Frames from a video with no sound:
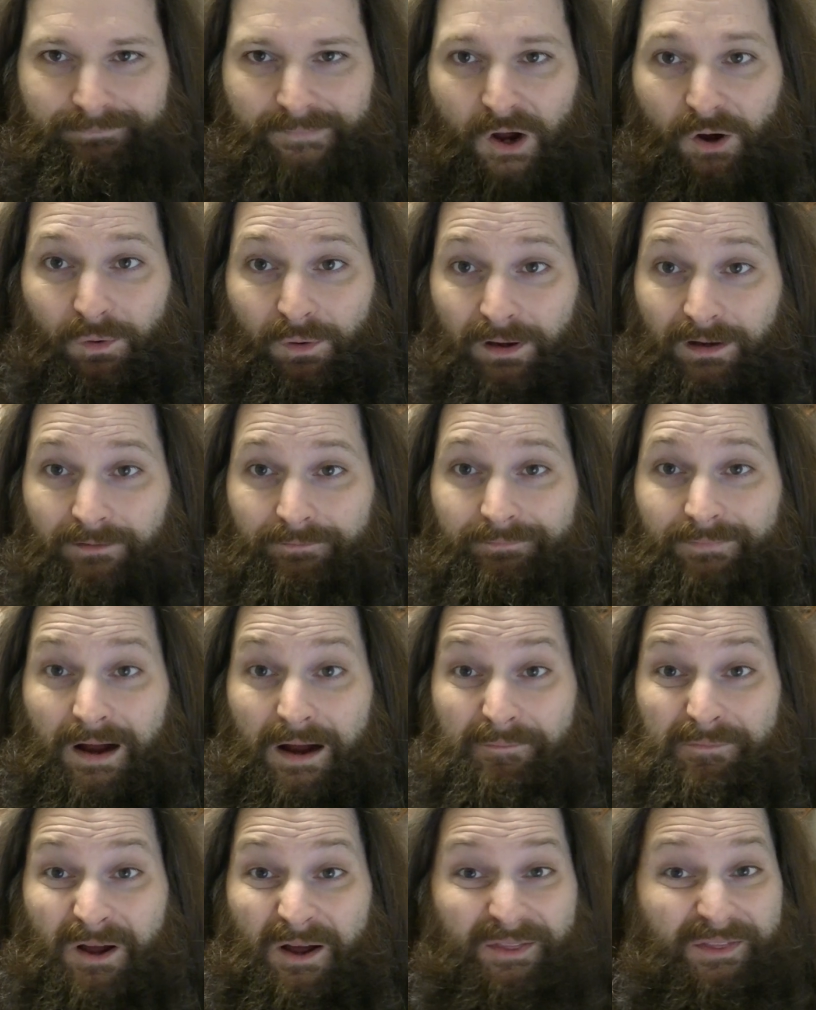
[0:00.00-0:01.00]
Oh well,
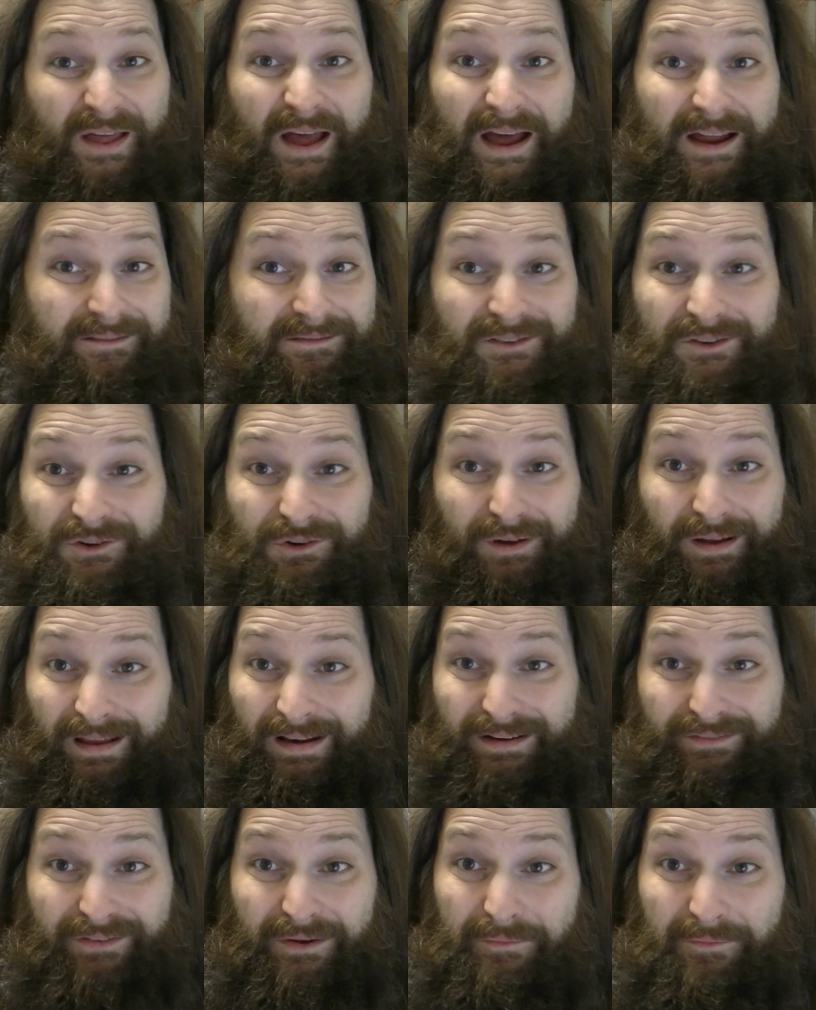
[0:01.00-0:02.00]
I'm not that
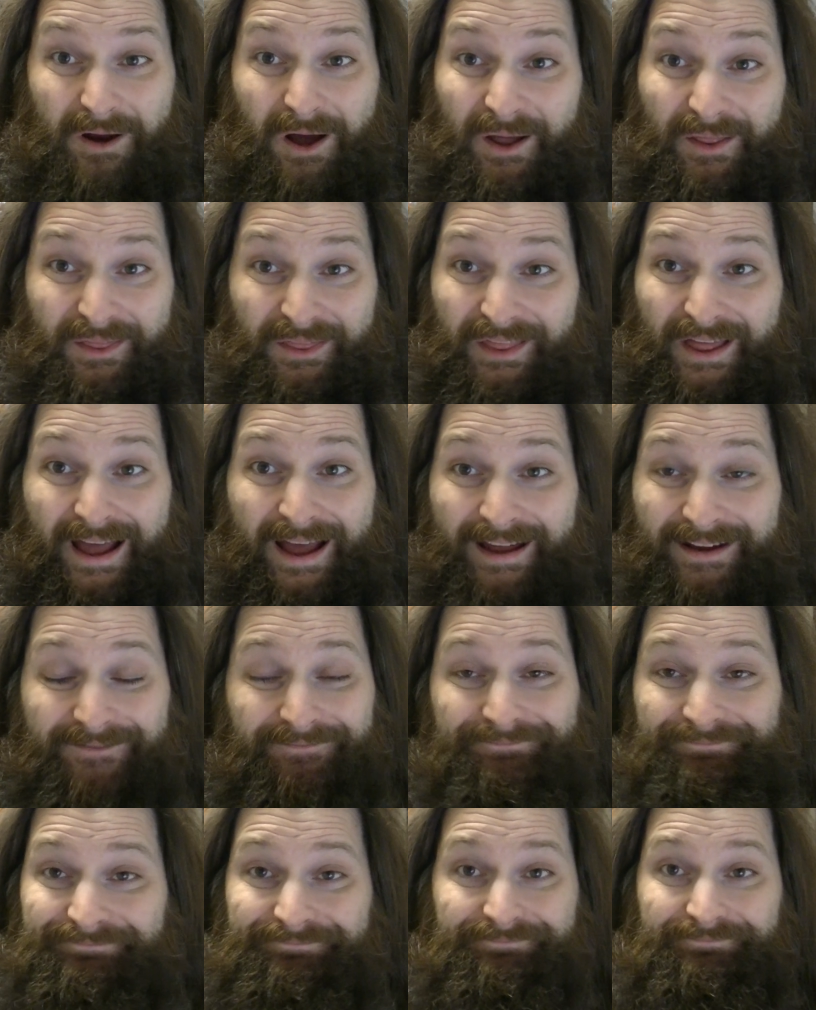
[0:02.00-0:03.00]
creative. I'm not that,
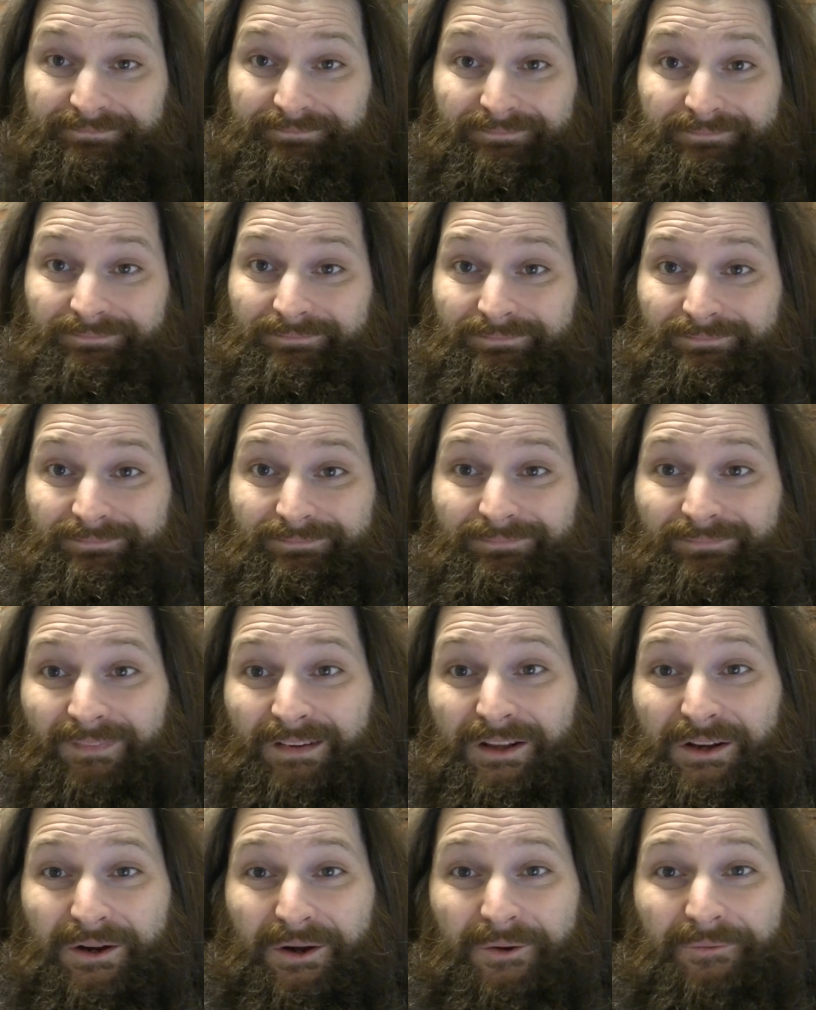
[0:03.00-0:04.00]

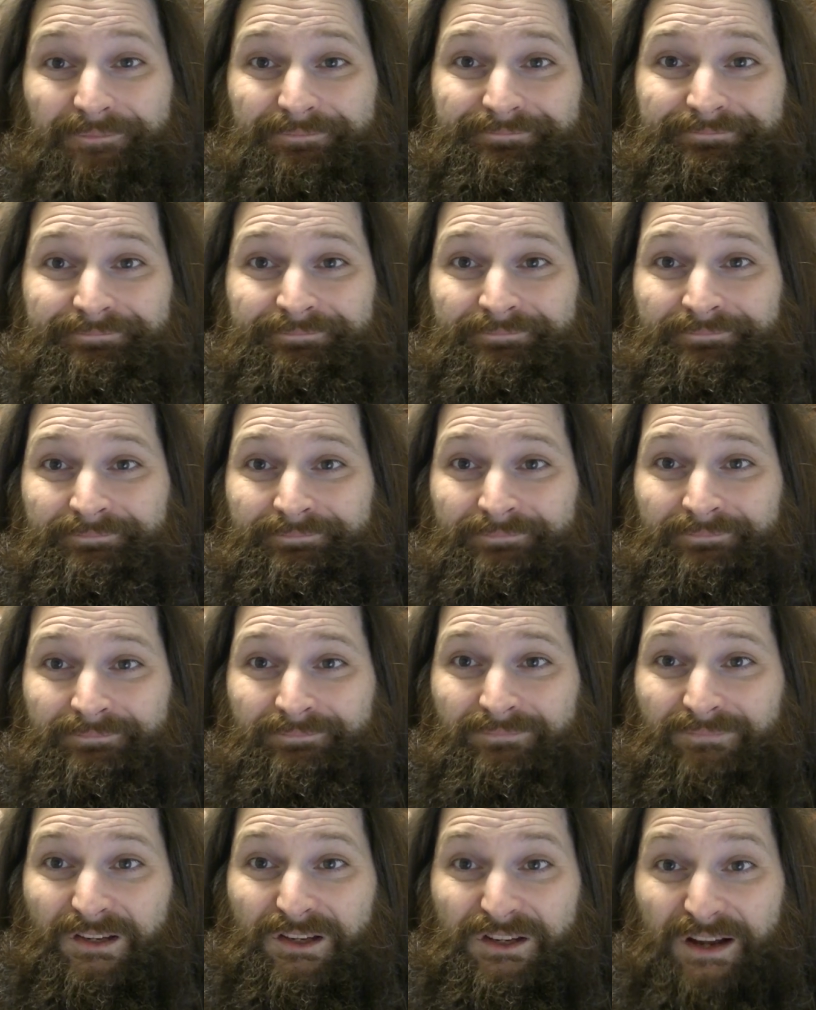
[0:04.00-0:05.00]
you know,
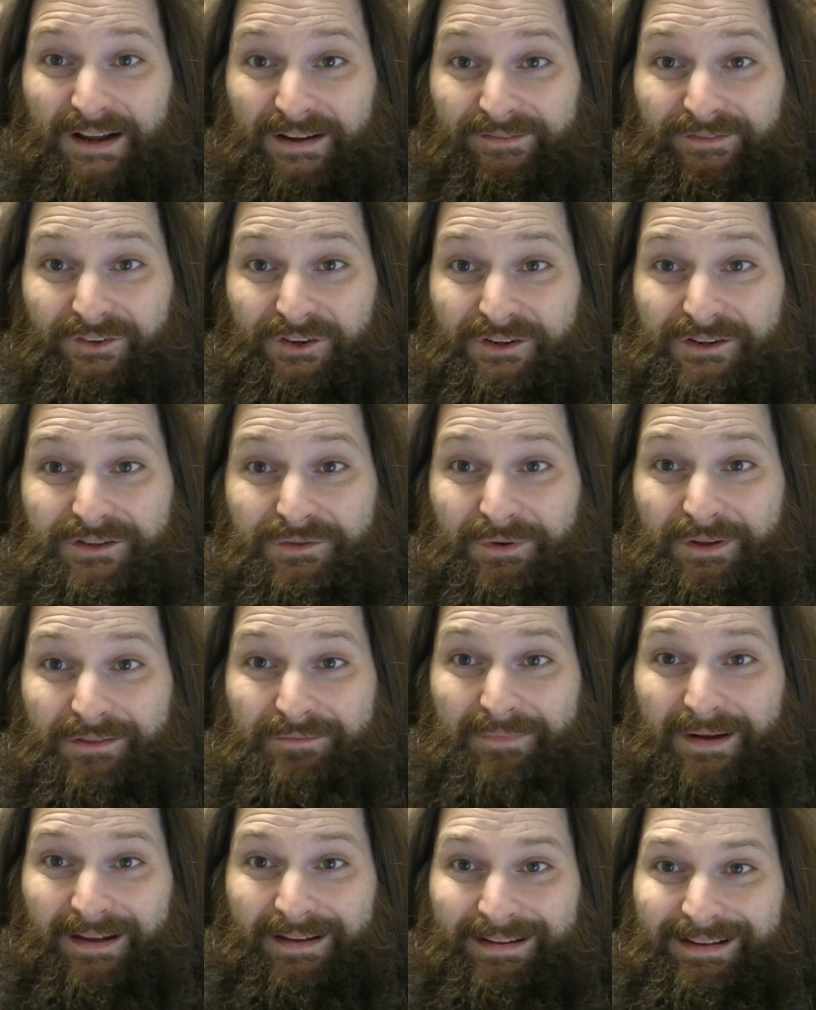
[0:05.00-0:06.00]
diverse with
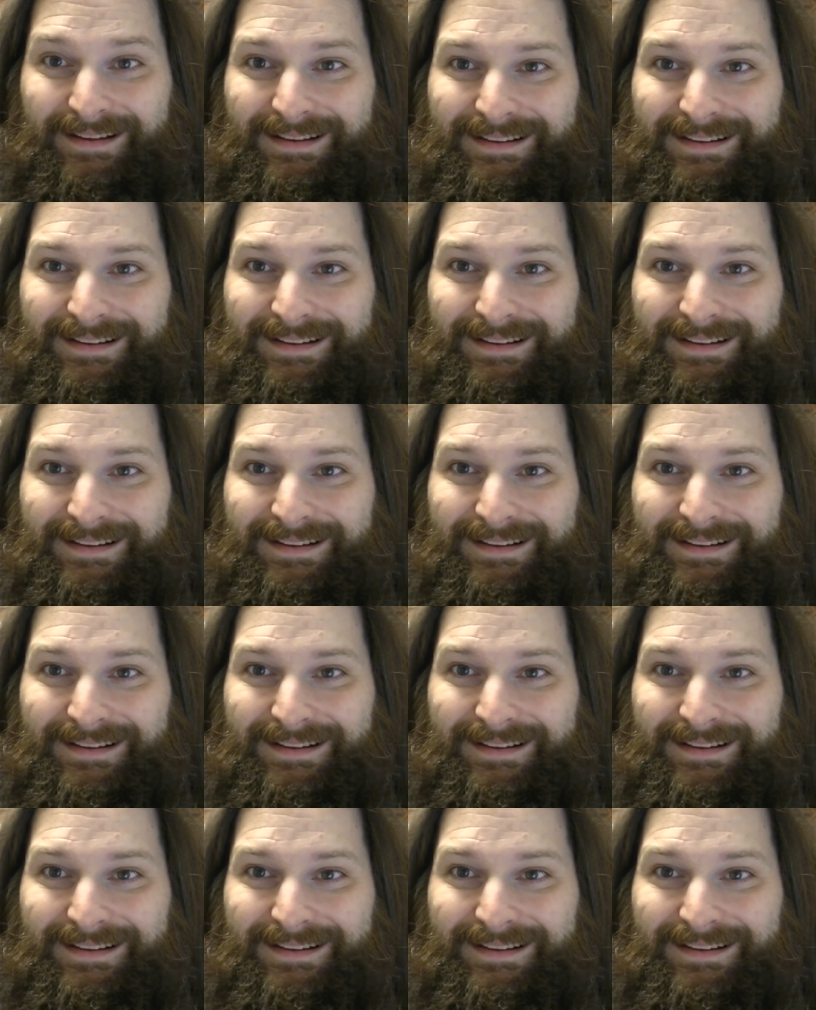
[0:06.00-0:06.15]
my